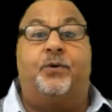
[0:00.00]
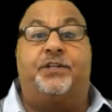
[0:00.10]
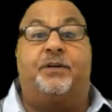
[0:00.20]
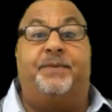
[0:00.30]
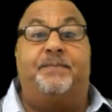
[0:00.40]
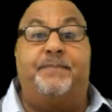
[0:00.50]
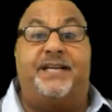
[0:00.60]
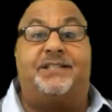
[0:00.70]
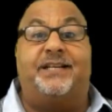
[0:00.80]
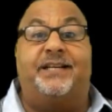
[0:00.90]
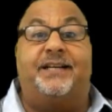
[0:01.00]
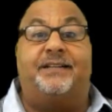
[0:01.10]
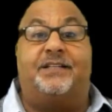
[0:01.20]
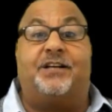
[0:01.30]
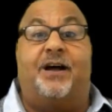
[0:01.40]
which can be mixed in
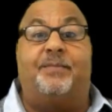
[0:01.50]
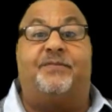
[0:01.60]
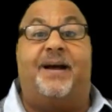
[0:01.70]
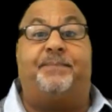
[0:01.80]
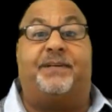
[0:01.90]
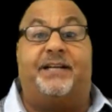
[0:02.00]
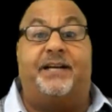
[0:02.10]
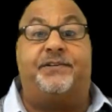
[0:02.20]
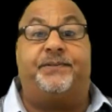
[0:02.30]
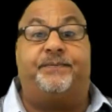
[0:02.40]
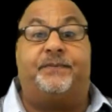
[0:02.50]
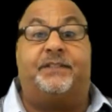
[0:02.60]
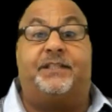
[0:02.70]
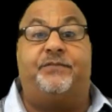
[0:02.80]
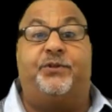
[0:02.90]
at the time of application
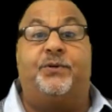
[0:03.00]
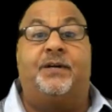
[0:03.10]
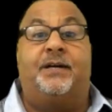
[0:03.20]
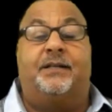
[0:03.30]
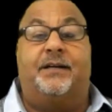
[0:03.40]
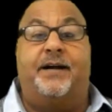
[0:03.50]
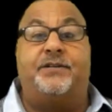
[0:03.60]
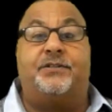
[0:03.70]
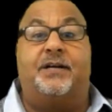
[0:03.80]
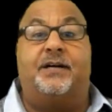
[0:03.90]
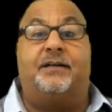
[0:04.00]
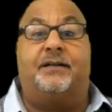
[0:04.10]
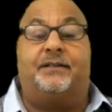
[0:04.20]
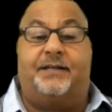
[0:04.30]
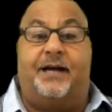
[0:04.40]
to give you nice
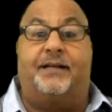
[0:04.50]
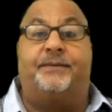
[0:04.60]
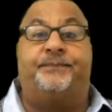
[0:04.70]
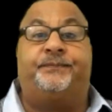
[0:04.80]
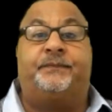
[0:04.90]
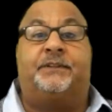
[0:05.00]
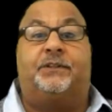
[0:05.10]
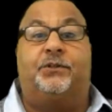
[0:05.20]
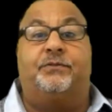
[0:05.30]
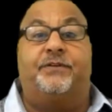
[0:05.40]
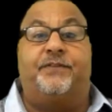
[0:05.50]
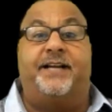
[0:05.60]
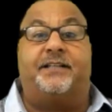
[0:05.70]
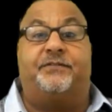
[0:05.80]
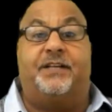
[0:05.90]
color, good
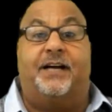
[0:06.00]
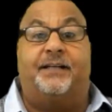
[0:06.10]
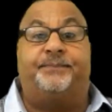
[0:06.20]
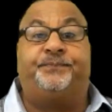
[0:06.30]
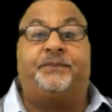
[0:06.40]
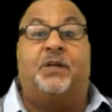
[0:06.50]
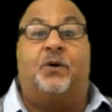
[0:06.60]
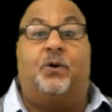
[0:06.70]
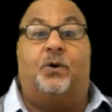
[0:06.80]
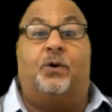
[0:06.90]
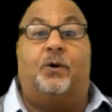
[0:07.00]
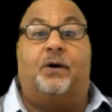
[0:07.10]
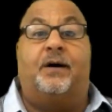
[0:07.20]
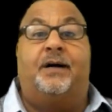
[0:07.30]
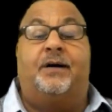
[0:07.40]
reflective color.
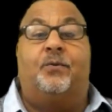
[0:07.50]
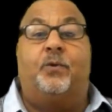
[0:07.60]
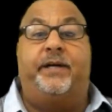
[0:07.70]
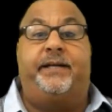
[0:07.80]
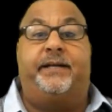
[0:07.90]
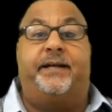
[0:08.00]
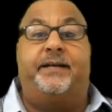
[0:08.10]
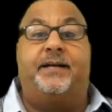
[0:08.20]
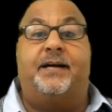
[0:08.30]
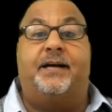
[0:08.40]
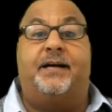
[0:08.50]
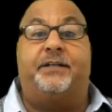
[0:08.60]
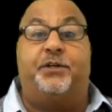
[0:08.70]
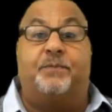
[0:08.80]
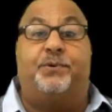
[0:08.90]
Or we can
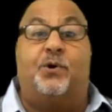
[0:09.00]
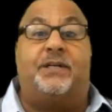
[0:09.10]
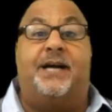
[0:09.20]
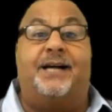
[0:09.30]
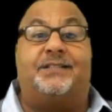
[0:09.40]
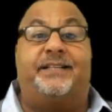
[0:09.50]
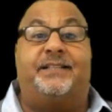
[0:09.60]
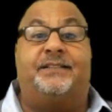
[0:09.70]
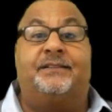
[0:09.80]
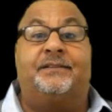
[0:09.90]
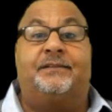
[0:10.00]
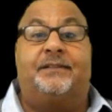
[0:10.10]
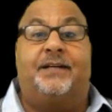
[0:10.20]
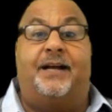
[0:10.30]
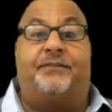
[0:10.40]
you can broadcast in
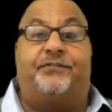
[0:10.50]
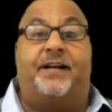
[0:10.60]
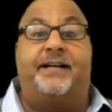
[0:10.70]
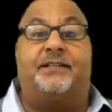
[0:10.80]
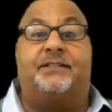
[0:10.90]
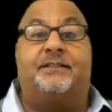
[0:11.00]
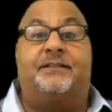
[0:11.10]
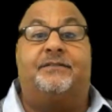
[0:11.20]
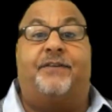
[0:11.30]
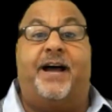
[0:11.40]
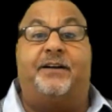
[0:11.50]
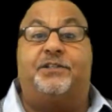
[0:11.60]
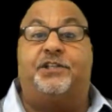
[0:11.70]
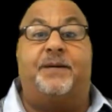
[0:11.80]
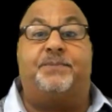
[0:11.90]
color flakes,
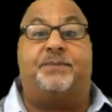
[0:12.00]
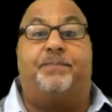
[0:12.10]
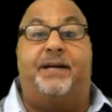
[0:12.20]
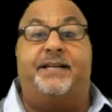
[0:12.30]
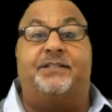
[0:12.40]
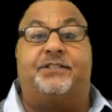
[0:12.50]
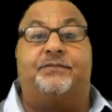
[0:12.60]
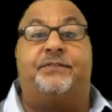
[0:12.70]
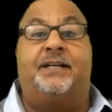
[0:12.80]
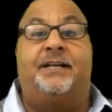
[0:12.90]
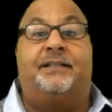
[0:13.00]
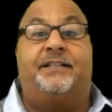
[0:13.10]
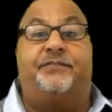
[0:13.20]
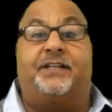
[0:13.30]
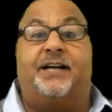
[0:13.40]
vinyl chips, blends of
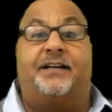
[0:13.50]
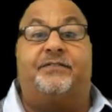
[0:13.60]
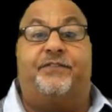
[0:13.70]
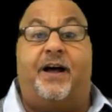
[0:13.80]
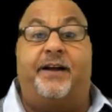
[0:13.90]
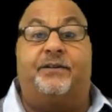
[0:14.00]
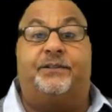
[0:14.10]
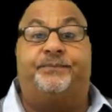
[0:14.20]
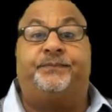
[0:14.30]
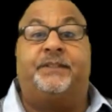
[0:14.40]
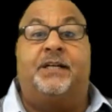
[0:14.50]
different colored vinyl,